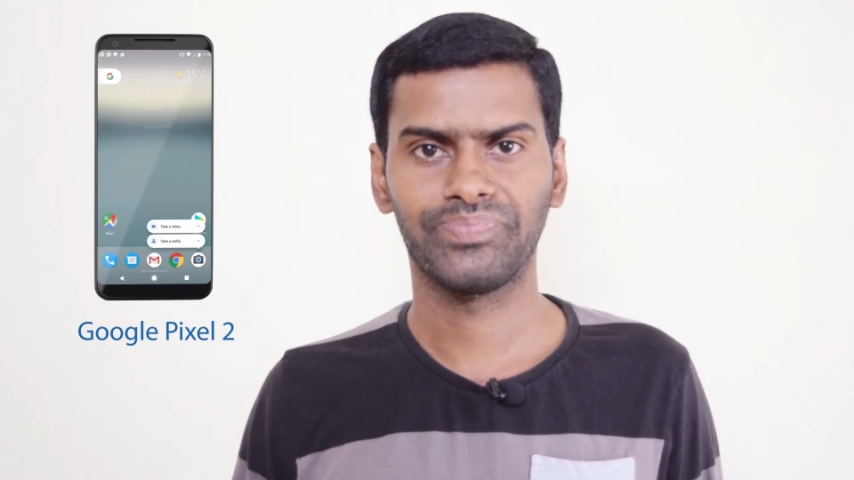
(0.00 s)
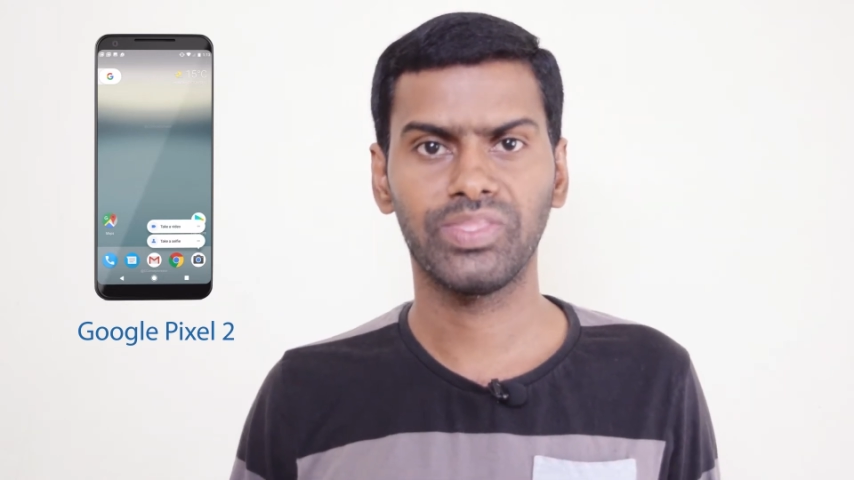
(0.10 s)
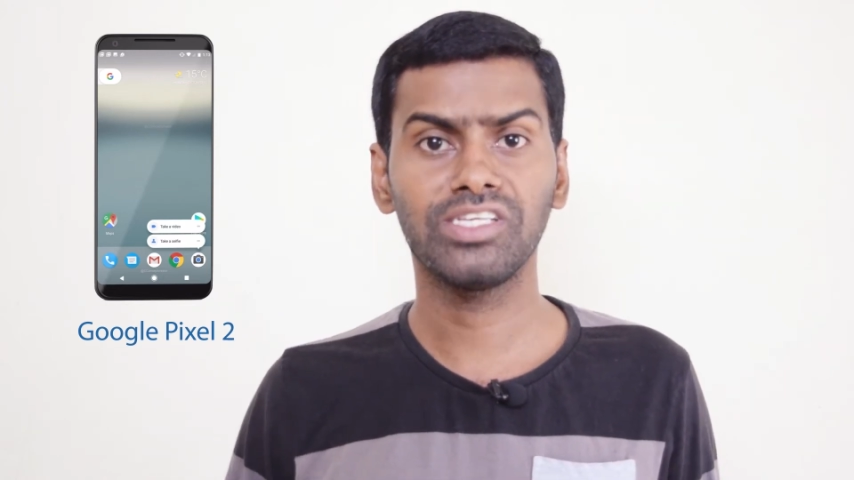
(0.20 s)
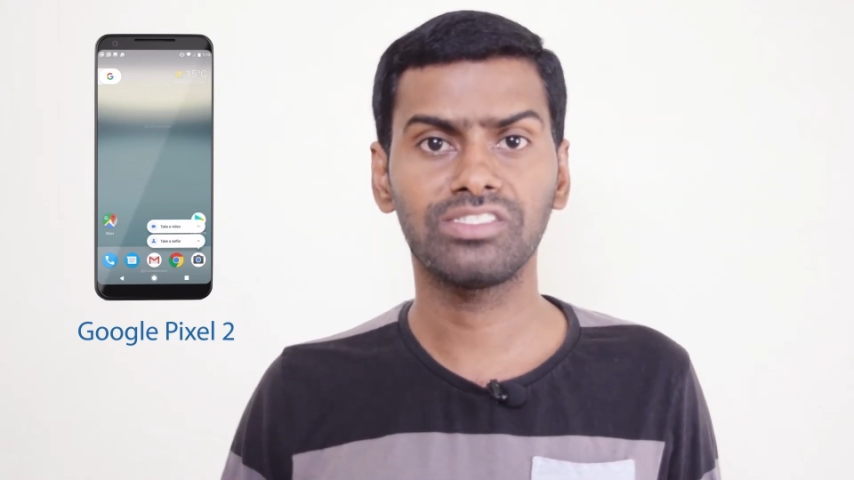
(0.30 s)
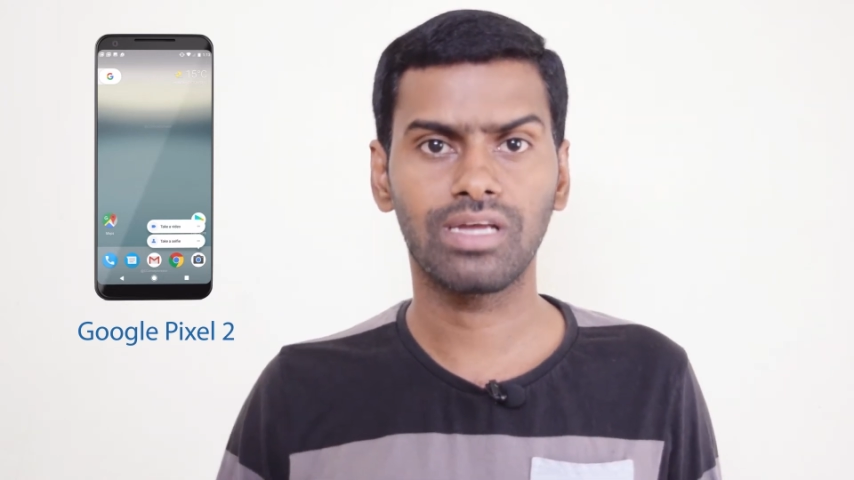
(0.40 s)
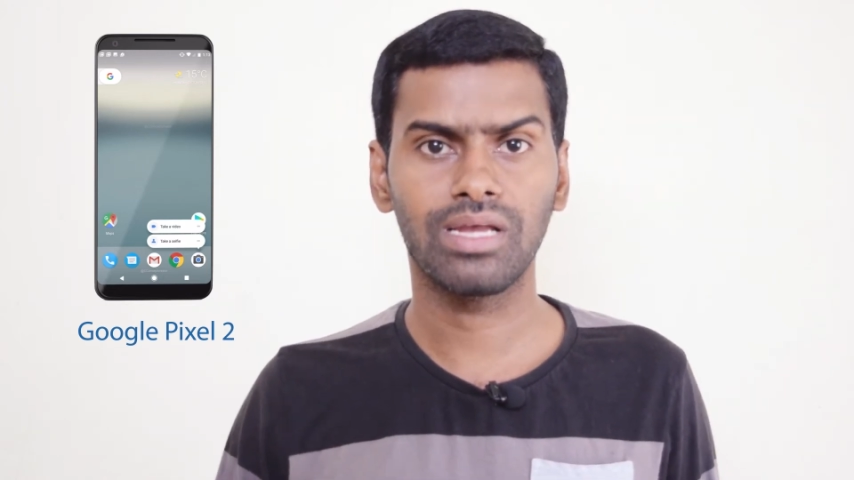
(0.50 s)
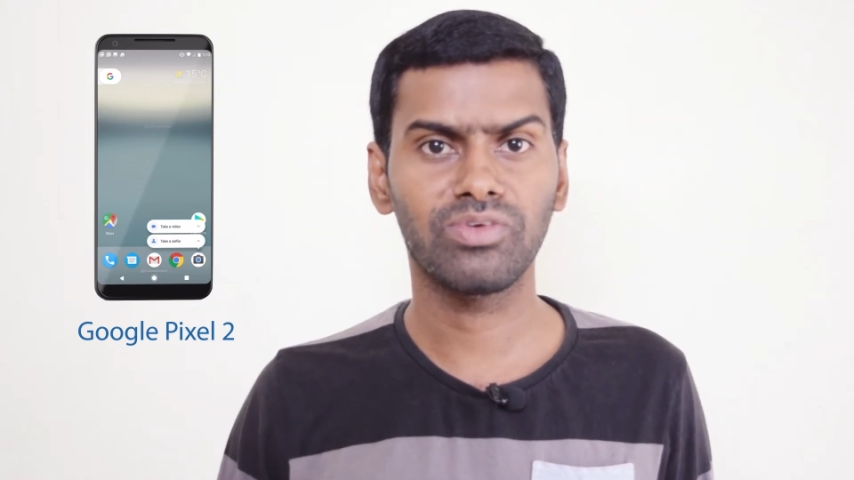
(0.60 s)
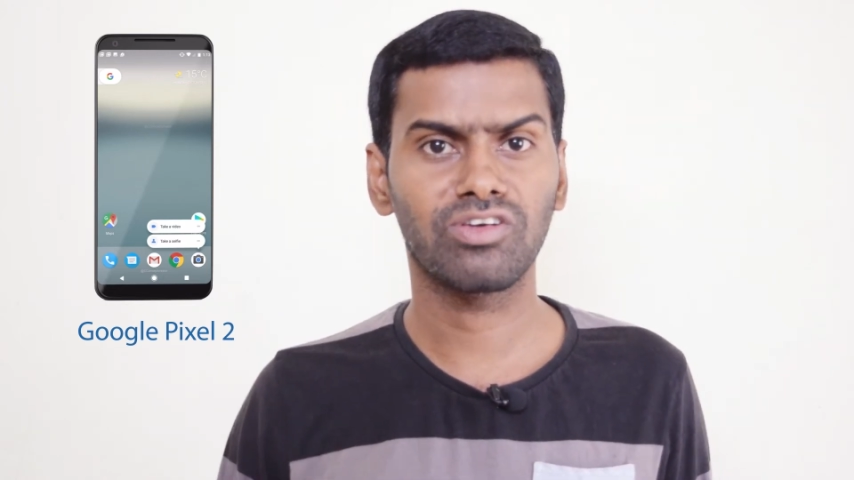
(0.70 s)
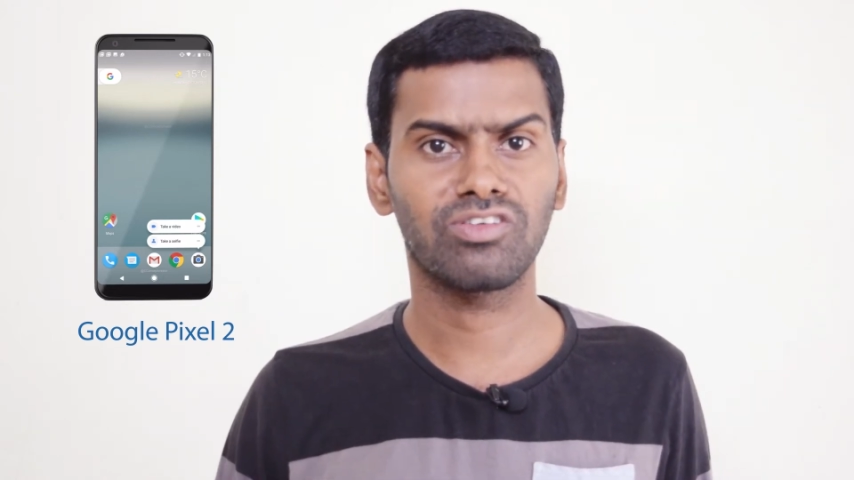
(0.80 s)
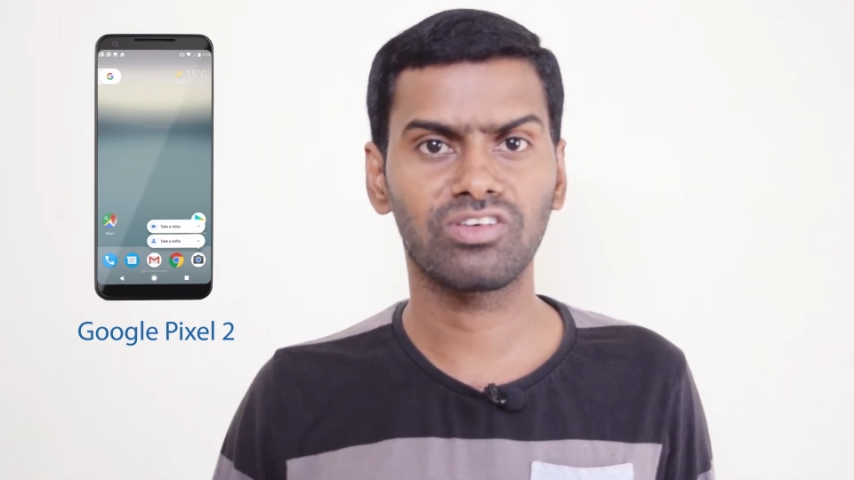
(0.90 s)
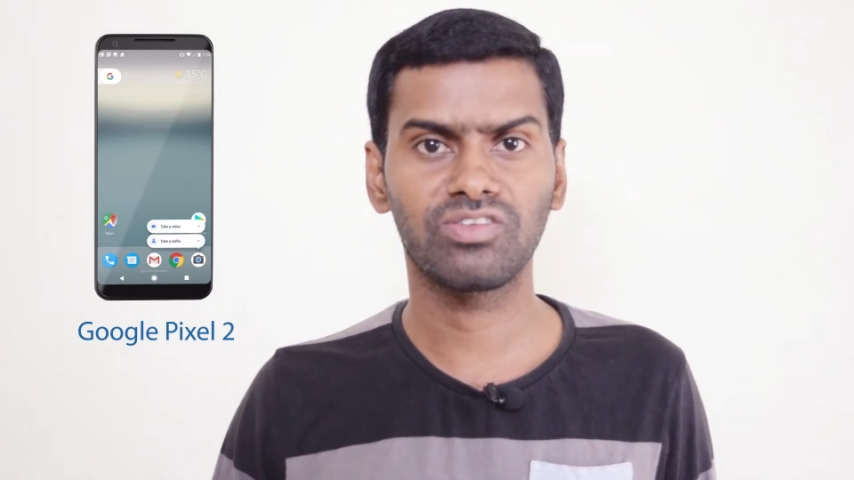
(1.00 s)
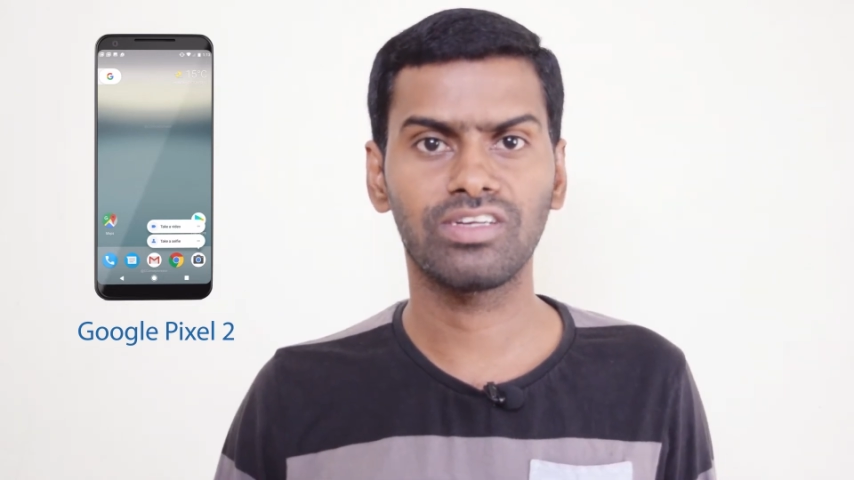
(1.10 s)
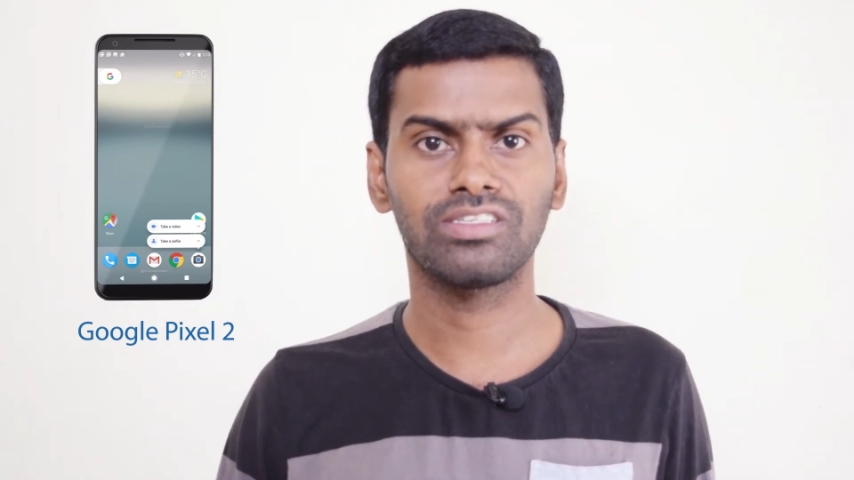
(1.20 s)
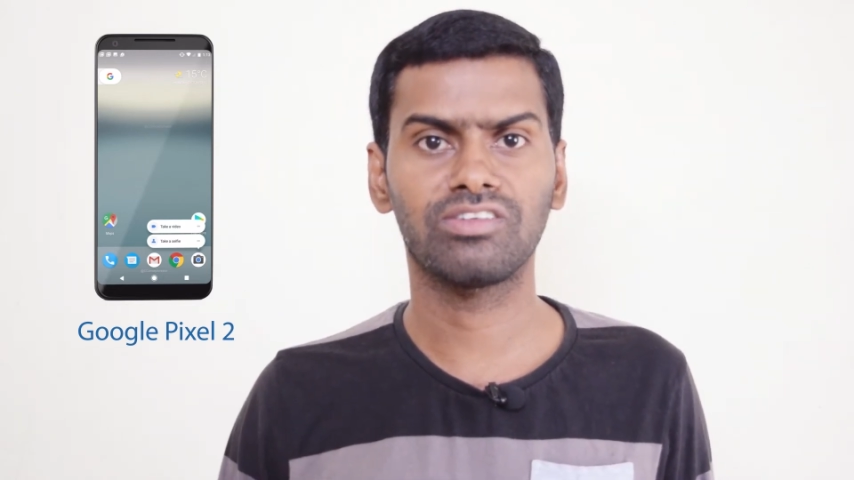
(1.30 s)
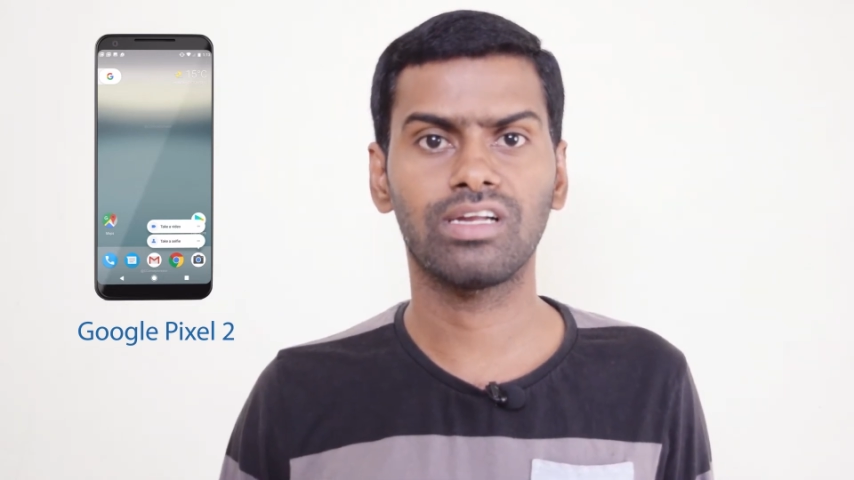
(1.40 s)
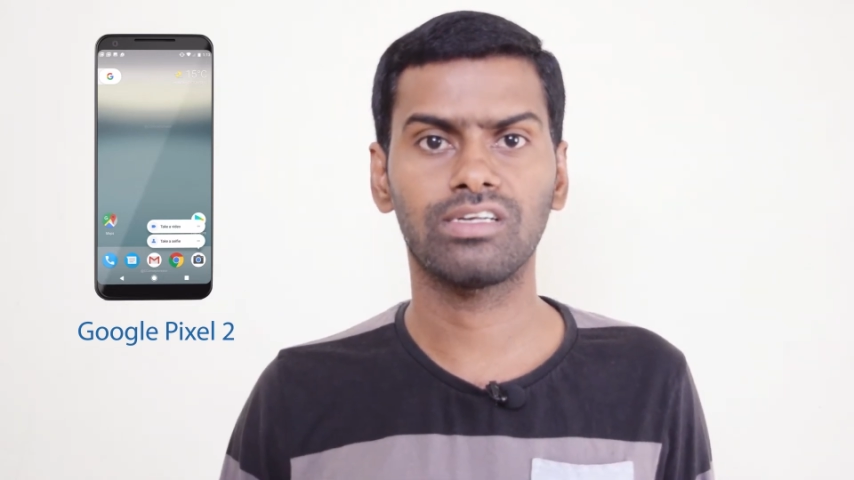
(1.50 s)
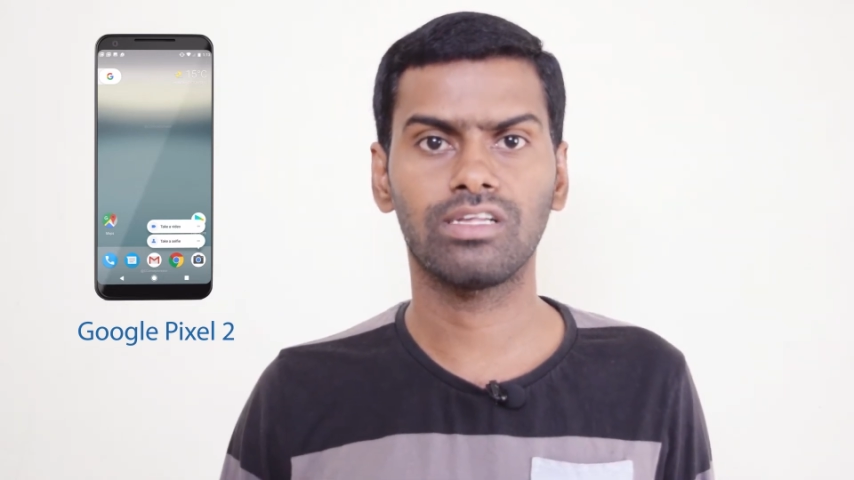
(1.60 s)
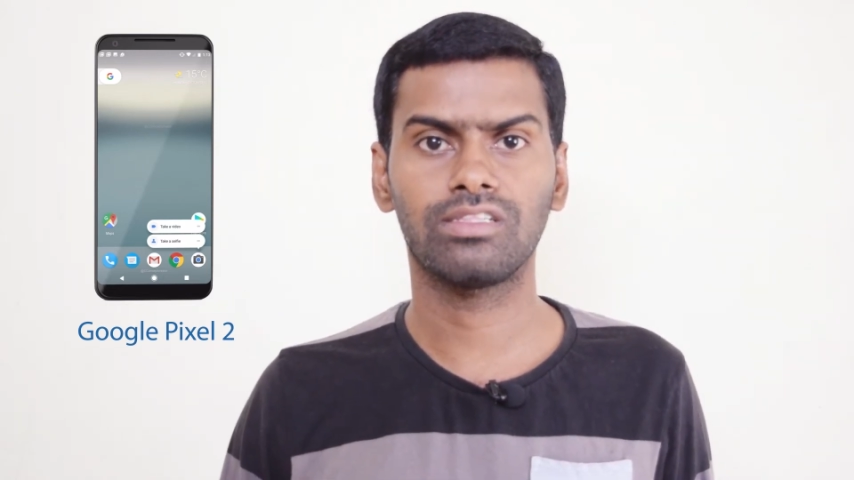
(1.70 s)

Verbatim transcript: This time you are not going to get a